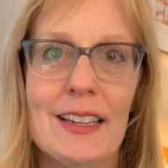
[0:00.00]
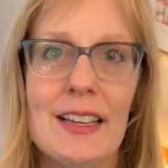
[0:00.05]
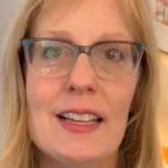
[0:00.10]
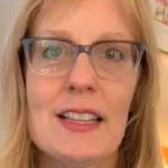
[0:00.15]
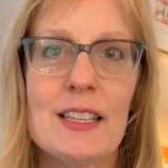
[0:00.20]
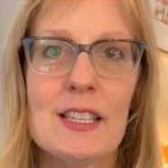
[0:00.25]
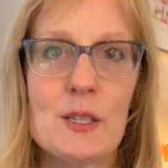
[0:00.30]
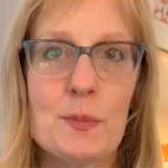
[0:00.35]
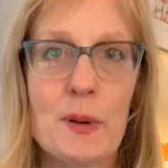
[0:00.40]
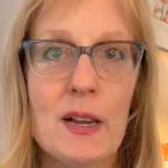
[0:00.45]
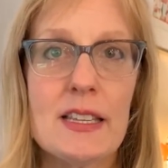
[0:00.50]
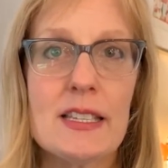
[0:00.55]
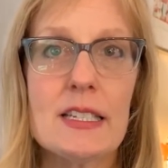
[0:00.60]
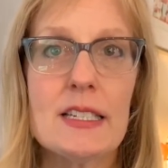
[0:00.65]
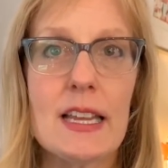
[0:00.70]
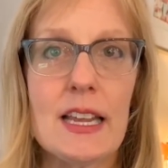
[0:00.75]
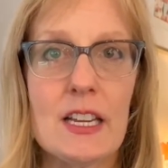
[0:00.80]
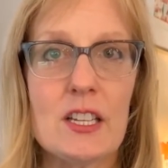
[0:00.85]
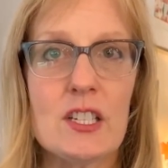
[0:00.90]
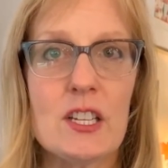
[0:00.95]
This
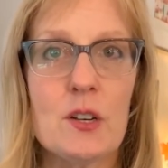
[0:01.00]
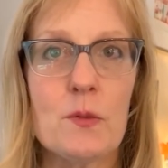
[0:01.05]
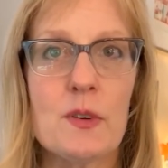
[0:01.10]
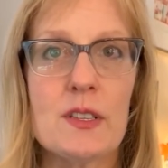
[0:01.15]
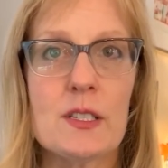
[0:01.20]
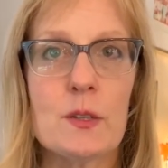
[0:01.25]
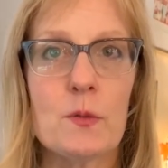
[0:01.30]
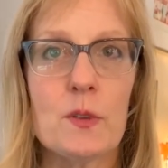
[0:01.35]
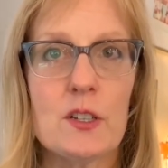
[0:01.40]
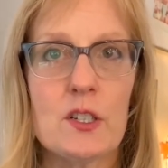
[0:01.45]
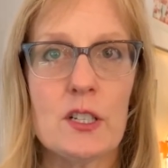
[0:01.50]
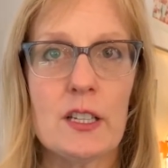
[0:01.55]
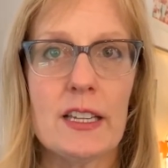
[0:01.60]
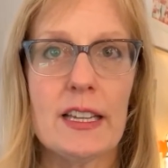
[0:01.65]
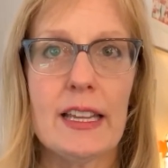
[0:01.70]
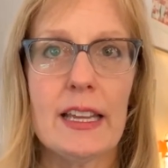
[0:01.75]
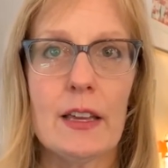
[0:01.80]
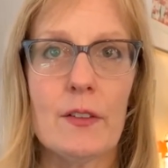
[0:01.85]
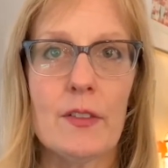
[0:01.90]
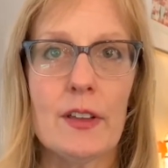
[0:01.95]
presentation was originally
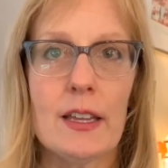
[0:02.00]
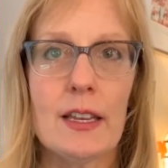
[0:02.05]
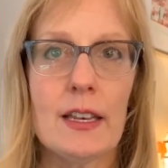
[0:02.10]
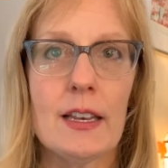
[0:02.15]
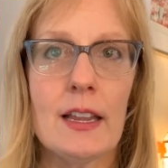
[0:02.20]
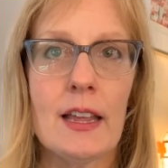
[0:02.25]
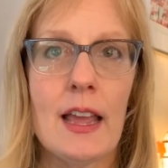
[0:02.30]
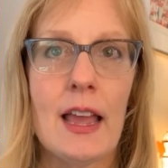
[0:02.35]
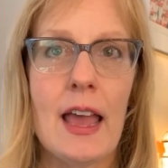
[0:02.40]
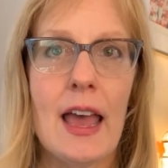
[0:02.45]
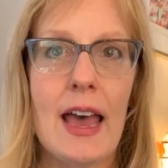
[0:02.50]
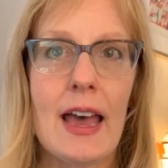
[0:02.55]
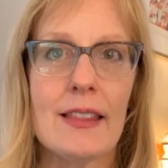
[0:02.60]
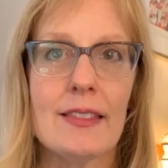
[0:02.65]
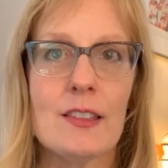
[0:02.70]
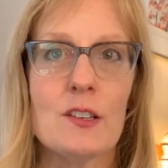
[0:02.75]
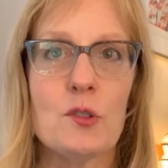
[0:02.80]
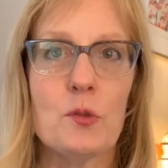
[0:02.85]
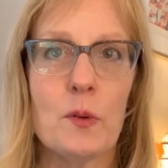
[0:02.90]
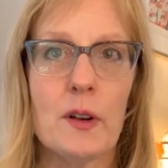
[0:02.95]
given at the
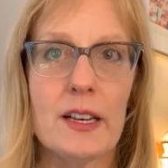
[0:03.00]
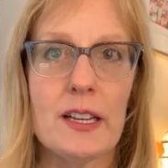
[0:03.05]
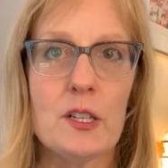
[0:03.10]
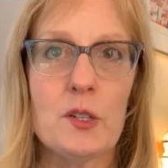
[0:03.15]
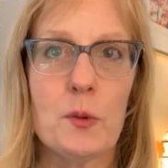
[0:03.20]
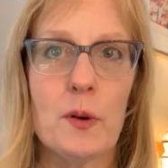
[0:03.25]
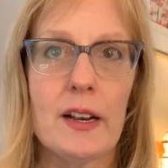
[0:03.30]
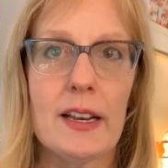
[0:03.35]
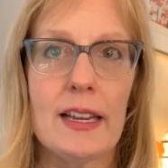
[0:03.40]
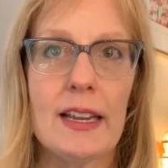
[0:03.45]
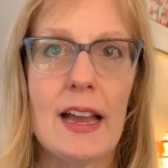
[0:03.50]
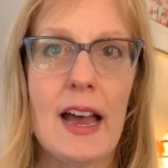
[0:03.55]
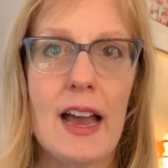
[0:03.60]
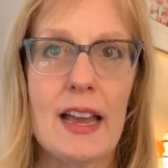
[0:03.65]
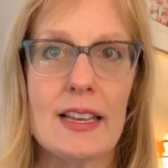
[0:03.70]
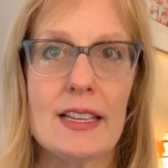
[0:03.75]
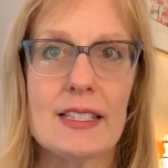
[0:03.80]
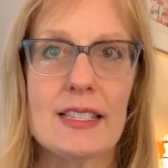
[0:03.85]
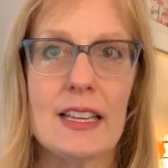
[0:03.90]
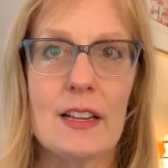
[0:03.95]
2020
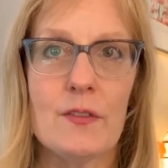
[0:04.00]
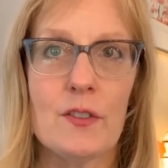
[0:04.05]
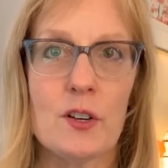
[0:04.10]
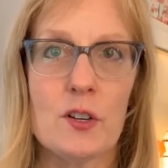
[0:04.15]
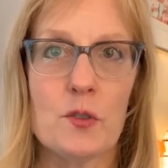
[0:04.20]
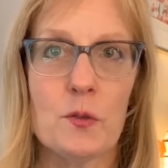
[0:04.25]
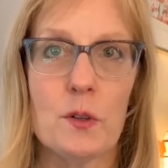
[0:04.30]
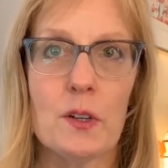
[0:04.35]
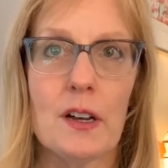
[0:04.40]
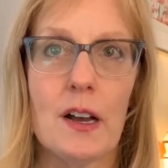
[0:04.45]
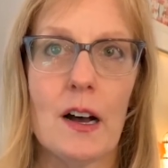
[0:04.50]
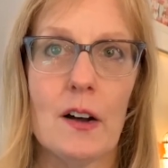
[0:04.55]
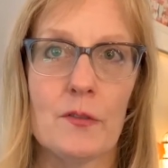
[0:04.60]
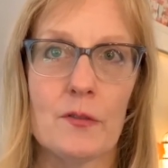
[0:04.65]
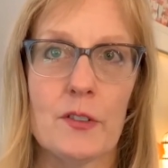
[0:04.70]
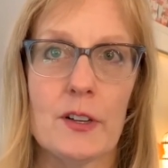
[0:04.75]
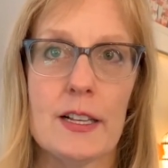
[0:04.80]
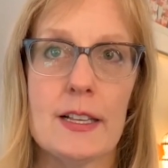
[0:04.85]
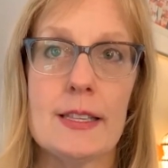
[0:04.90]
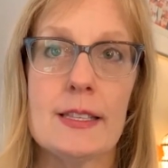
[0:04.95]
ISA Virtual
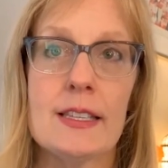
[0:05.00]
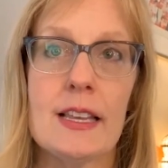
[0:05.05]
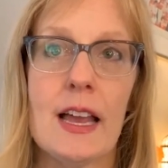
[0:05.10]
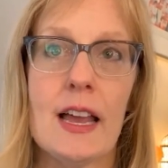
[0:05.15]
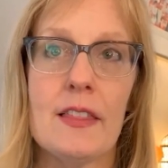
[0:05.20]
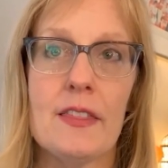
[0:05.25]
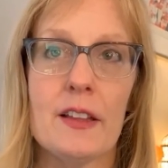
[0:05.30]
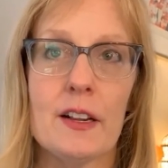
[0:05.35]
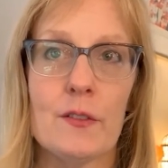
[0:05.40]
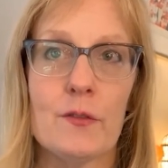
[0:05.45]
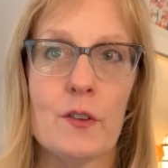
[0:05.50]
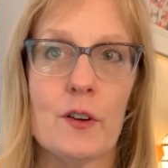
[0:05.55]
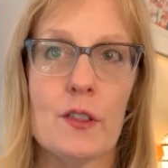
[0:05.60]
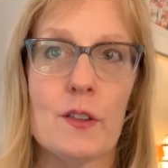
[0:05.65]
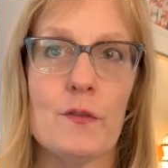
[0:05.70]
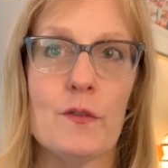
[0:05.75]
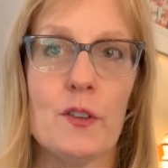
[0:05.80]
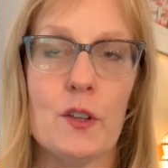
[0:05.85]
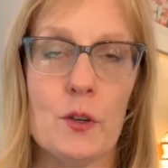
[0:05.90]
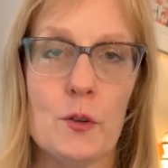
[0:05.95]
Conference, and therefore the
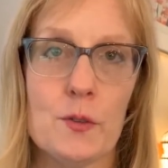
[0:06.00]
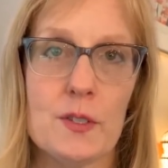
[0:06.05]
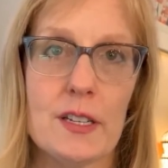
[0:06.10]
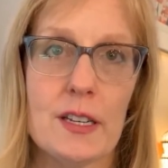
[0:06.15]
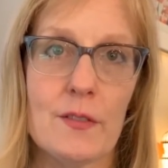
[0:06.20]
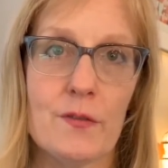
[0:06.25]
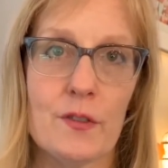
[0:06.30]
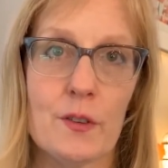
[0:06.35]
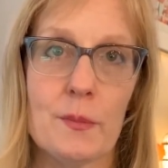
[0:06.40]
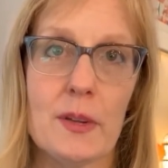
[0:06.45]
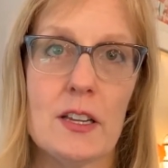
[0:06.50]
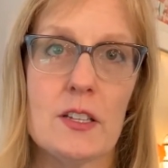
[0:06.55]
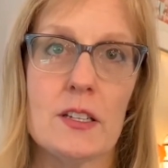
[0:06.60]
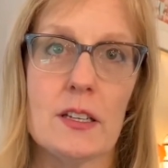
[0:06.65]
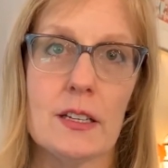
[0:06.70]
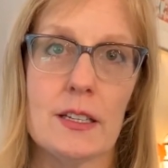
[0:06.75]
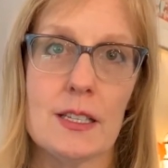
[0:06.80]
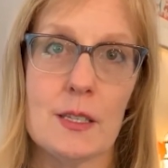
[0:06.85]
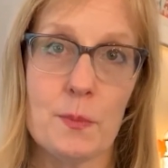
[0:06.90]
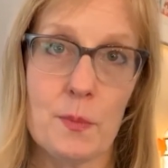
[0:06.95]
views and information
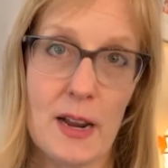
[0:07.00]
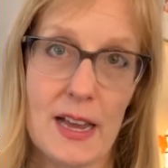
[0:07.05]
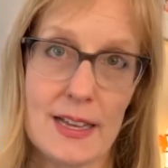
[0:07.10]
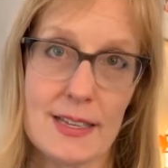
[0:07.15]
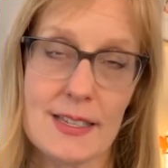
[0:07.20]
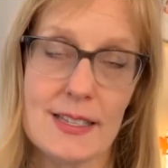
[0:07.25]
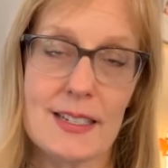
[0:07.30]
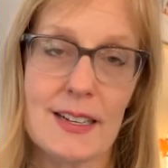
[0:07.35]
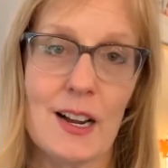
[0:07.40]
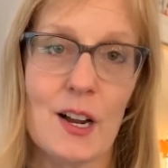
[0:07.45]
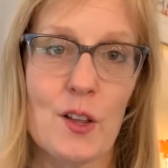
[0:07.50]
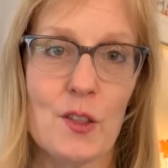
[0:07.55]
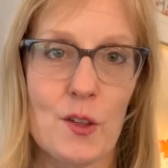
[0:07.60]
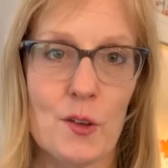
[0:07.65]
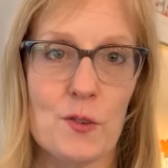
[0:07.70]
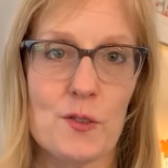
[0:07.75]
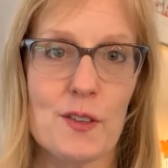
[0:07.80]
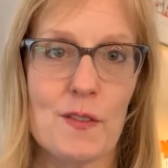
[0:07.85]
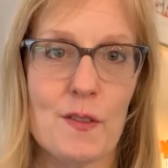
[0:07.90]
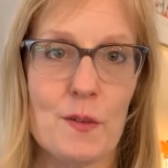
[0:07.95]
expressed are
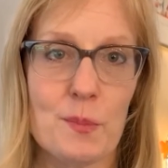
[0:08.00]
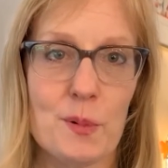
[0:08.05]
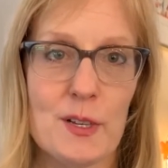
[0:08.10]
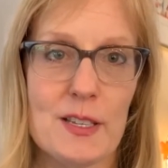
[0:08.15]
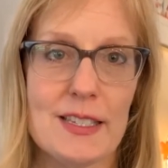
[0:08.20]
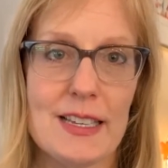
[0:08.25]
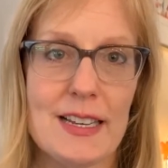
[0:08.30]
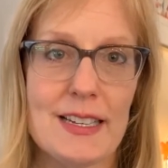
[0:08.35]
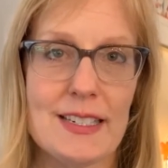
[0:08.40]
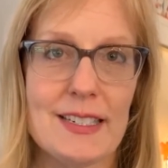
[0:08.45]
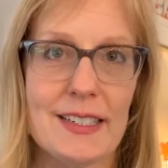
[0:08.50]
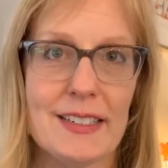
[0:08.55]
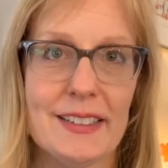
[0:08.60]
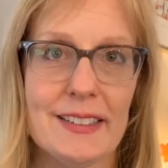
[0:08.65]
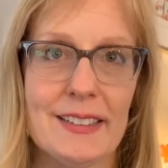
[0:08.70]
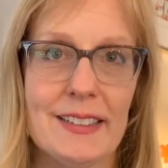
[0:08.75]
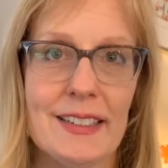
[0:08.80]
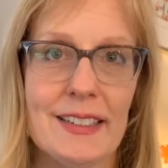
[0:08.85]
those of the presenter.